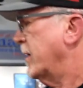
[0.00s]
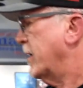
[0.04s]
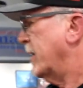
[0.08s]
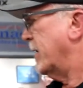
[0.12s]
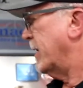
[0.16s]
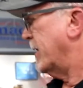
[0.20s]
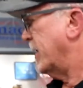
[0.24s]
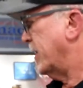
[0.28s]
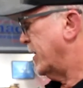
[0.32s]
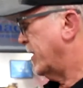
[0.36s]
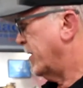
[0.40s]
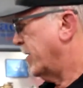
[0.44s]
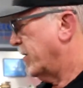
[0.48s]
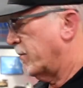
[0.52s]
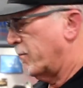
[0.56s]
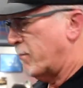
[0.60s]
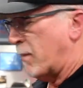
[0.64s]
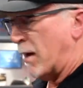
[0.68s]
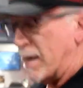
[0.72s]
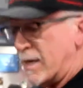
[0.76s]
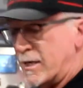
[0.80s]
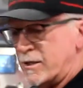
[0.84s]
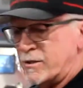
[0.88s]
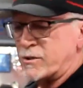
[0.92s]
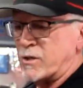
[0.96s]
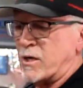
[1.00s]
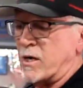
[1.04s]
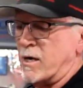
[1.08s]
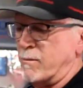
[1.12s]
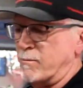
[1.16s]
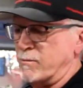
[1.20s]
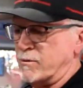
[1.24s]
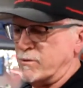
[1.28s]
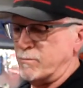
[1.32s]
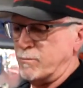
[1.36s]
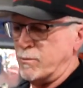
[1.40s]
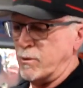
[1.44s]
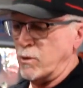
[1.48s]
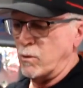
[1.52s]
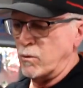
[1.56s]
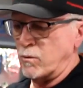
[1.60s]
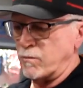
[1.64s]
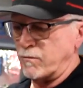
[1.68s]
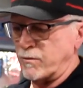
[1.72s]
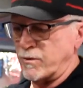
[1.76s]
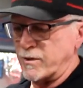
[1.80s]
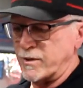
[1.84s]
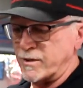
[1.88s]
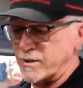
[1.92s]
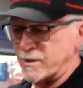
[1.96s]
The paint job is
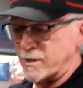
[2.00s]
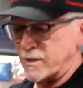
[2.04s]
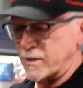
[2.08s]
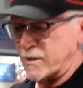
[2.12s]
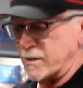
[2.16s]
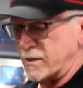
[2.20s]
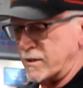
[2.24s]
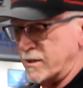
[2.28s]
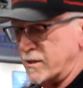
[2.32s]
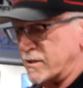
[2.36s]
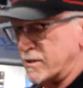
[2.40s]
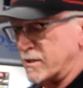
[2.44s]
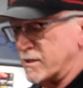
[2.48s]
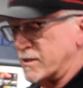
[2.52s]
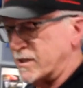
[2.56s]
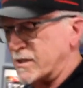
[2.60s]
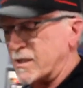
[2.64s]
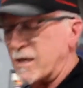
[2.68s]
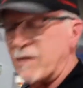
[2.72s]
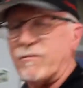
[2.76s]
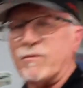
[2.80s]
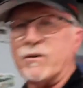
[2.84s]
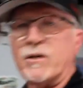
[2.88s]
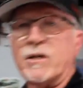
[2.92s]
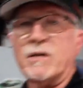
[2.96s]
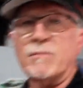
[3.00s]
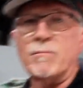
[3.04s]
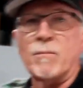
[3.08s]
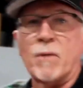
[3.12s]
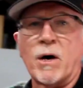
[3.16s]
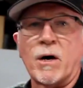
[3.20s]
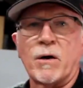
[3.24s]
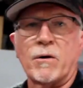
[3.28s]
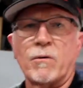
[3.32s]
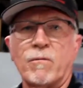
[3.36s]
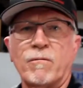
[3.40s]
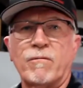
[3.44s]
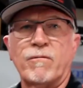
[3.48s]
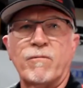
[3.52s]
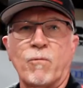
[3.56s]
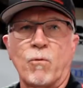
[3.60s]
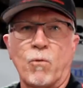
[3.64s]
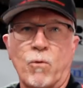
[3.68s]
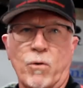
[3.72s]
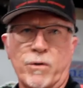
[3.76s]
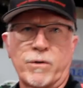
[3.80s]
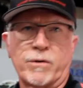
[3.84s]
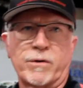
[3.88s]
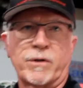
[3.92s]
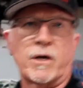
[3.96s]
beautiful. It's a 70 model
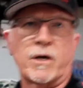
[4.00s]
Ford